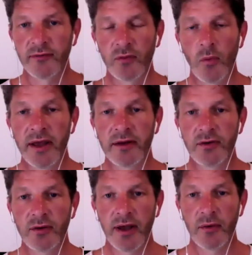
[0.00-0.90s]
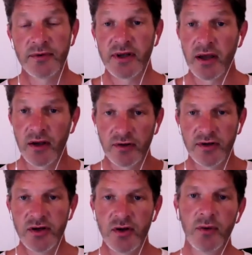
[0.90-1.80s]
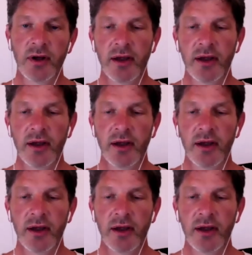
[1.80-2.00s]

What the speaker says: So what I can do now is I continue,